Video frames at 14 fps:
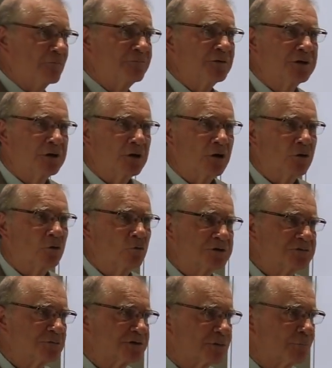AlphaGo,
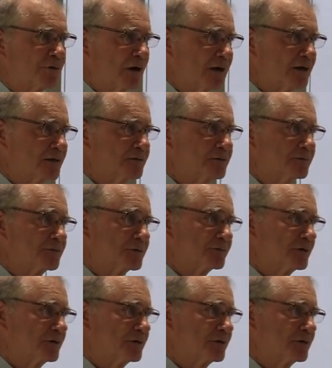which was a product of a